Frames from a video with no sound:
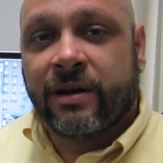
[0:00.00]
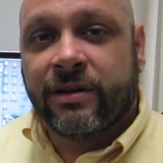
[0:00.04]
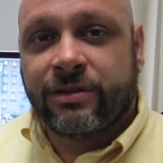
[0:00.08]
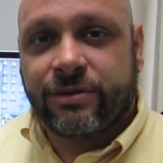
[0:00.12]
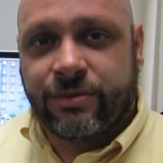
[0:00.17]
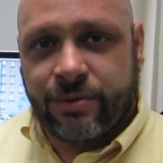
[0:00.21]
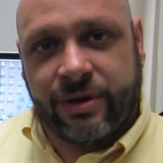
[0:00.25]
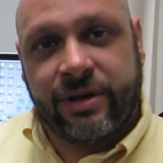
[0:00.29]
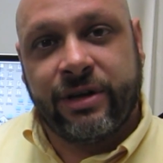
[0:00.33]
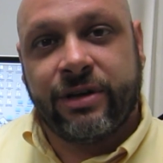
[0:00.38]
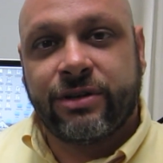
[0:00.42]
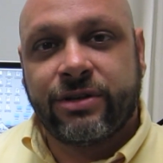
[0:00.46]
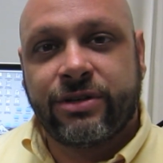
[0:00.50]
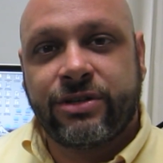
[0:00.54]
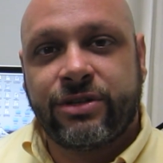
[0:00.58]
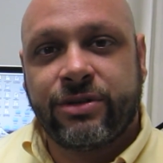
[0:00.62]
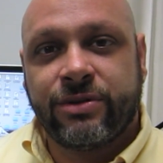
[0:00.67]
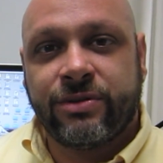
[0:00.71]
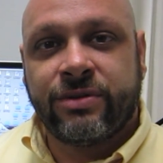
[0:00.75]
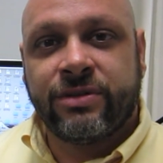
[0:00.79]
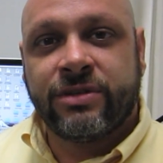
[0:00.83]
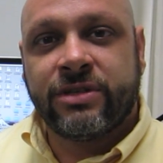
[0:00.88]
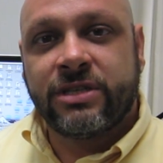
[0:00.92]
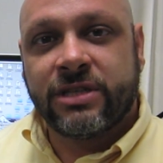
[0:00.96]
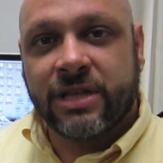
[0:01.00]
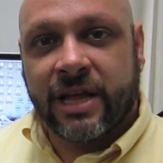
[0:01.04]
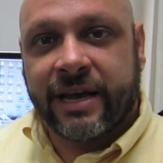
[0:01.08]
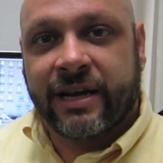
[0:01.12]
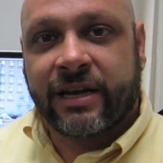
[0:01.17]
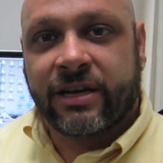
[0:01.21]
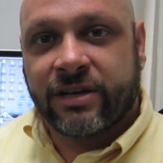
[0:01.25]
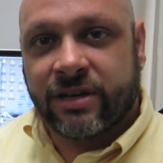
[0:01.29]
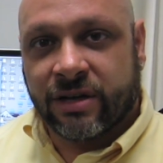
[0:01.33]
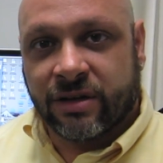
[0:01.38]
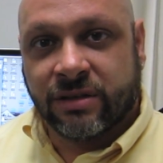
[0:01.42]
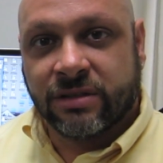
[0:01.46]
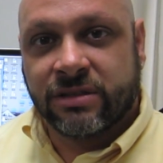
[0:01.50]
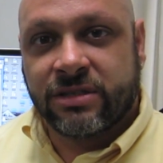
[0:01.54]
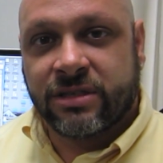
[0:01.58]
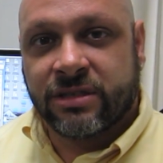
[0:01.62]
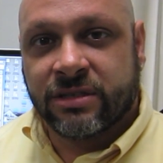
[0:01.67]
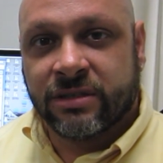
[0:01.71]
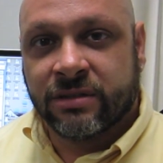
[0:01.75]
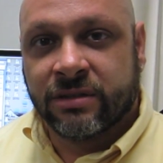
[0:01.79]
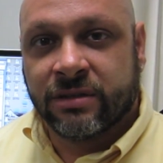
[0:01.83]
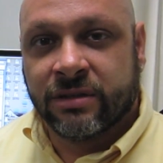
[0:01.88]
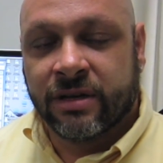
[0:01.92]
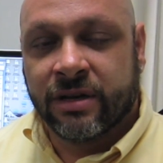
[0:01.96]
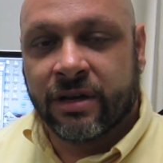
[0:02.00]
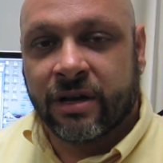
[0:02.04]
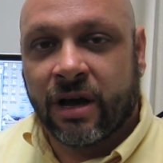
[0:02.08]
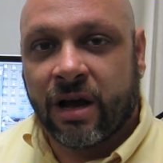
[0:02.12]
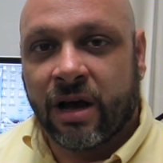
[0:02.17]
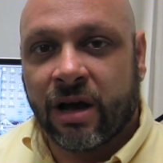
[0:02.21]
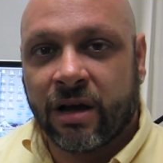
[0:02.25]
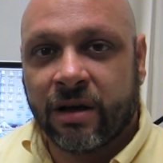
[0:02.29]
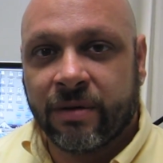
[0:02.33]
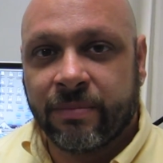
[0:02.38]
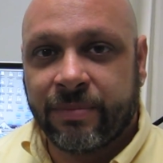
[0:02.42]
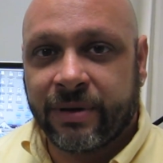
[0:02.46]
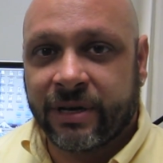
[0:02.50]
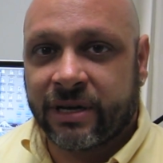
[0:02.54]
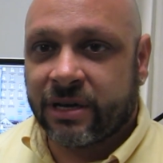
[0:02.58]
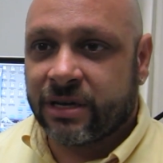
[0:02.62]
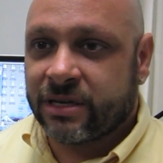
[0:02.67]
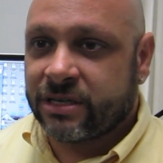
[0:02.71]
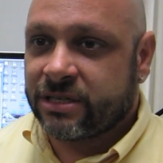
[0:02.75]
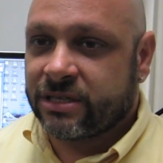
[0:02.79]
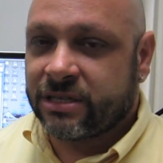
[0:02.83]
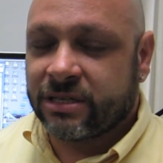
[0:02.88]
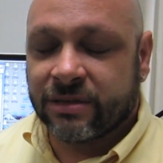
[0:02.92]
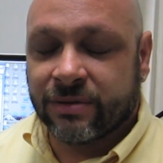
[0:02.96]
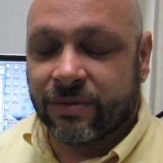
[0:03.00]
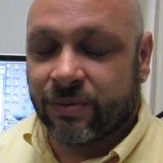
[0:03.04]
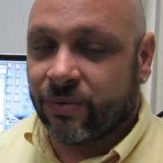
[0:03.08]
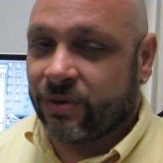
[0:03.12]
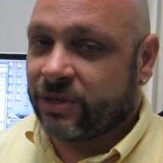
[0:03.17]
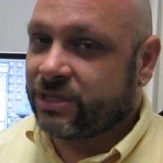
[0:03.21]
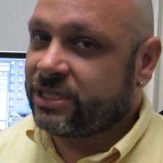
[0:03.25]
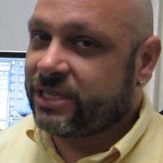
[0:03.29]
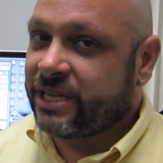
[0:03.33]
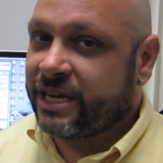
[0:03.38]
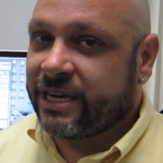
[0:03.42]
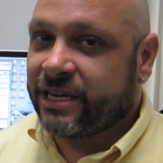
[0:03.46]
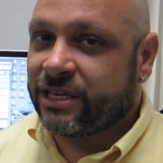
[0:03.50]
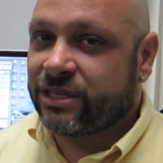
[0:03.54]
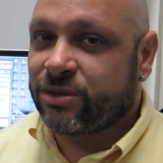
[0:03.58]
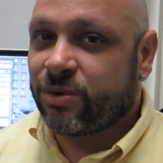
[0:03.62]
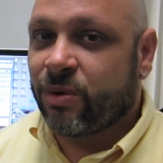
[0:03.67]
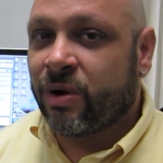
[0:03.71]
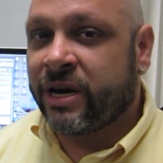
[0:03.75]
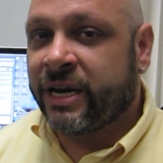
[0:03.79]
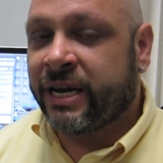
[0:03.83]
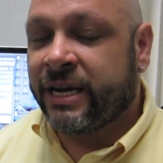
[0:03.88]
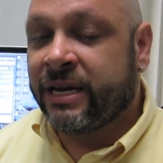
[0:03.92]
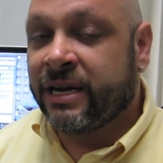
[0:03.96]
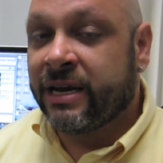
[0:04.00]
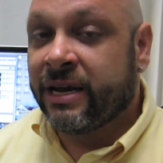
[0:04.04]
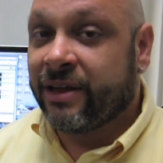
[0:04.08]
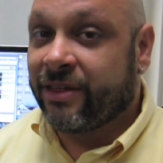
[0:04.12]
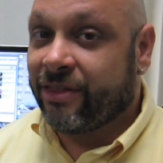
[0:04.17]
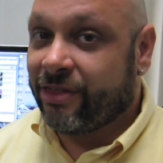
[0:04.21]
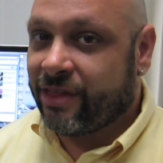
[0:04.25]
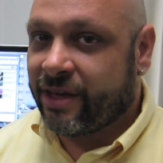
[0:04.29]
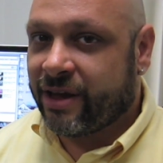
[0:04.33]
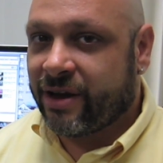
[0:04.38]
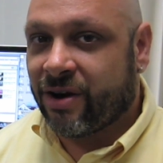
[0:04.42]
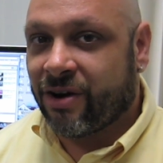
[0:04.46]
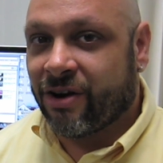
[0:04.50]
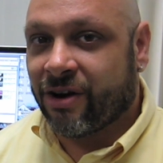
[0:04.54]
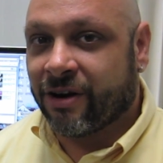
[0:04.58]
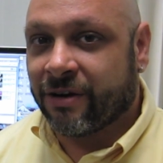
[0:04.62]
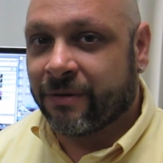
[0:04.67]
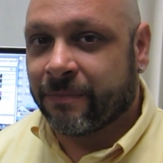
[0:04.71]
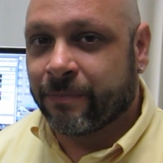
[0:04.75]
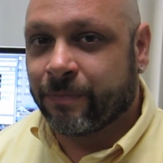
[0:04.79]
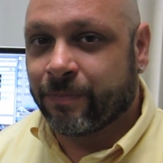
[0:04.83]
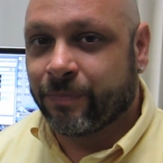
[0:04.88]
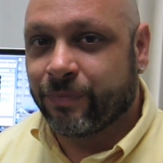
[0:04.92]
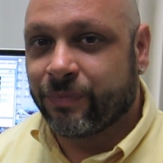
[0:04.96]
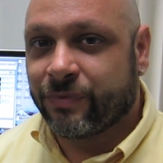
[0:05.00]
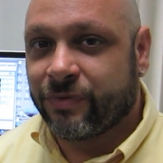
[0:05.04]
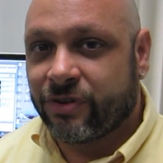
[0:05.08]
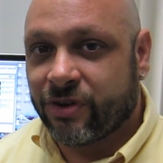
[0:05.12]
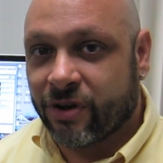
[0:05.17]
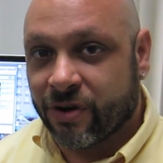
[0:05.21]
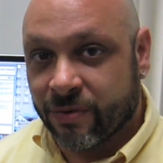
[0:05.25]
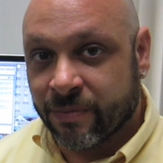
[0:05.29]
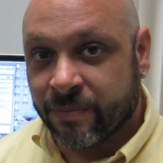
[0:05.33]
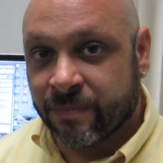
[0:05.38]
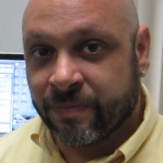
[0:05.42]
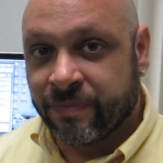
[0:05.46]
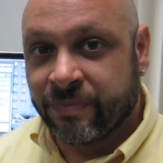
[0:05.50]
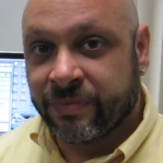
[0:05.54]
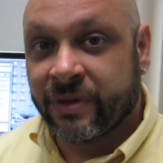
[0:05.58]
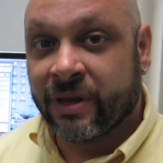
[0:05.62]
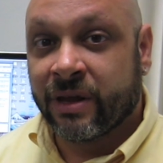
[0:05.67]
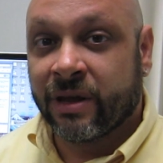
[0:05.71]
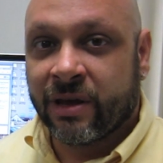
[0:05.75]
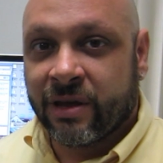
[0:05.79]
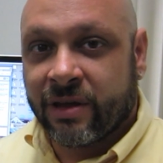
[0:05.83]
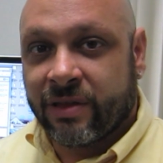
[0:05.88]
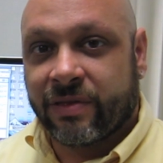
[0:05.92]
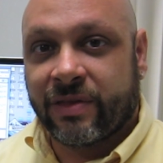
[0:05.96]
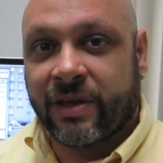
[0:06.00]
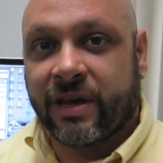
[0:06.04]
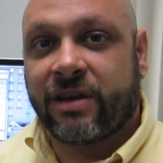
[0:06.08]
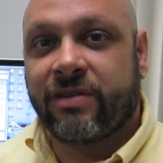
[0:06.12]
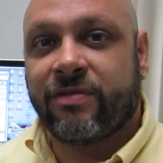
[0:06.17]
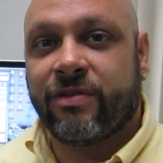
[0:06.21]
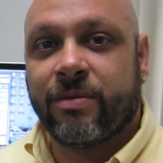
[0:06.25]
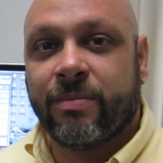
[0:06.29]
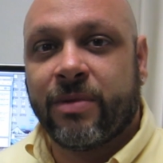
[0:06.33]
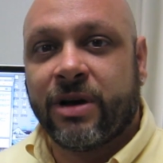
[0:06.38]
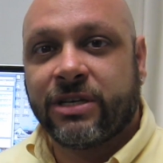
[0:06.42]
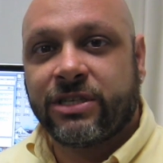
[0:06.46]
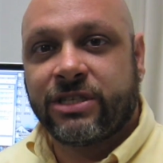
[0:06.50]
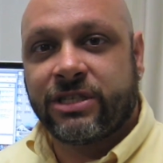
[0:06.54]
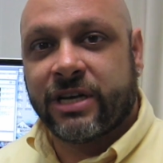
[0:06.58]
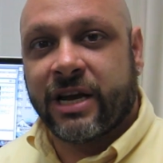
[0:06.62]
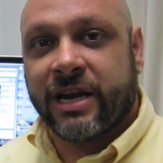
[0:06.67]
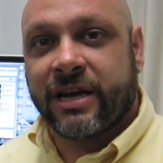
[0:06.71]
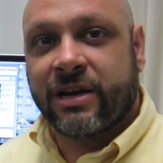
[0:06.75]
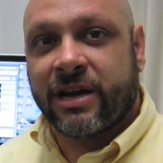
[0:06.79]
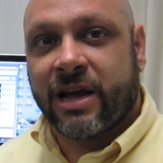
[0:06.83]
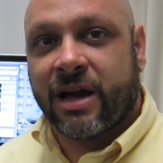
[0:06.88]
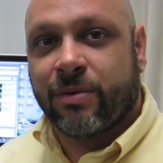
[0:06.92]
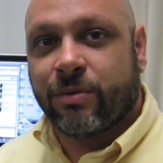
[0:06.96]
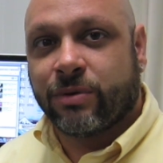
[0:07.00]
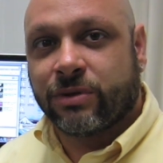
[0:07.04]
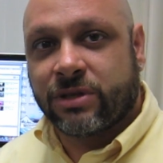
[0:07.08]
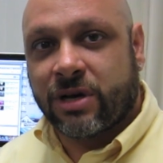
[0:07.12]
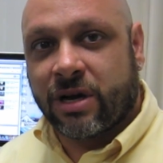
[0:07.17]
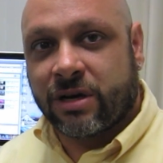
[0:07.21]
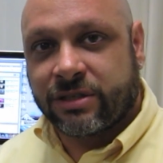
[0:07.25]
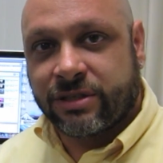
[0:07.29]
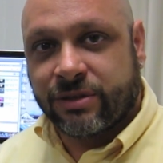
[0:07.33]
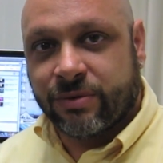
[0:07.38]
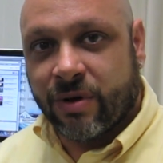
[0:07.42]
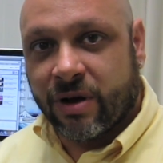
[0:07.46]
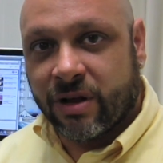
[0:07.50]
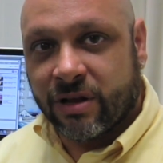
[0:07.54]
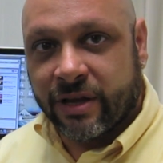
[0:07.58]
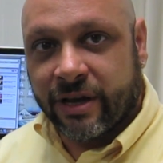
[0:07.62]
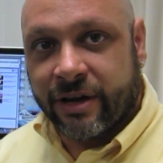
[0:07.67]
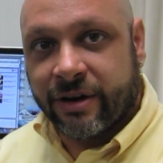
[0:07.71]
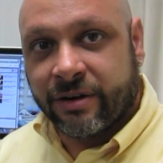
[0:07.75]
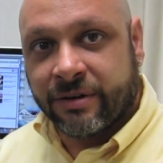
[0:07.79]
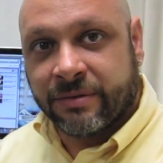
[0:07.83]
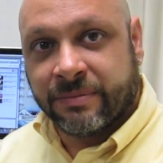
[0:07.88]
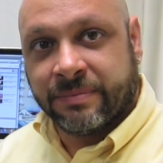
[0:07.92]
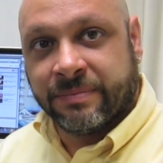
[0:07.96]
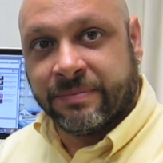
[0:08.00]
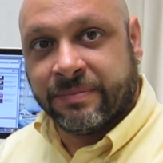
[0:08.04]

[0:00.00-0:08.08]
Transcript: treat your students like adults, because once they hit 20, they are. So thank you very much, and I will talk to you all later.